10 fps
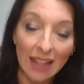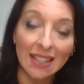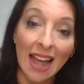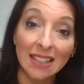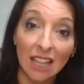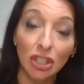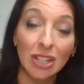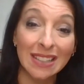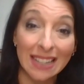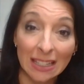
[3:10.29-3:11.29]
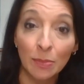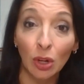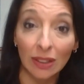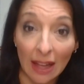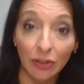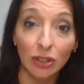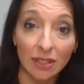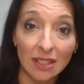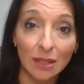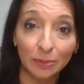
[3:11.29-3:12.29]
at such dismal
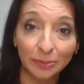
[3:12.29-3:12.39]
levels?